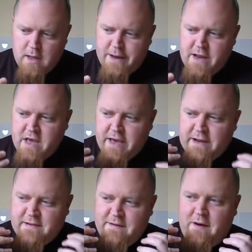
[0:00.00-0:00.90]
then you get
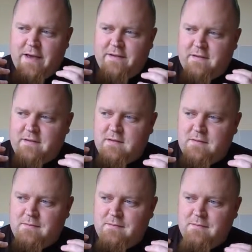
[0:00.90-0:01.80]
this nice,
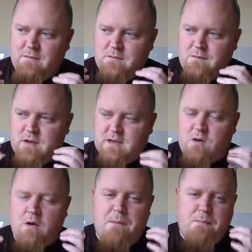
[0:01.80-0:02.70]
it's
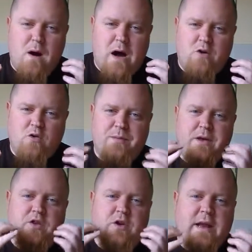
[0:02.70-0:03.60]
quite mild, but
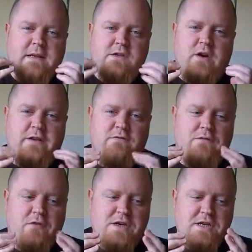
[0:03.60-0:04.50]
you do get this nice
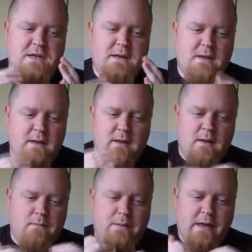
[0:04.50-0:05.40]
refreshing
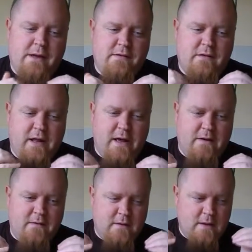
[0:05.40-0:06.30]
bitterness at the
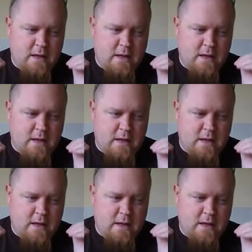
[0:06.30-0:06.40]
end,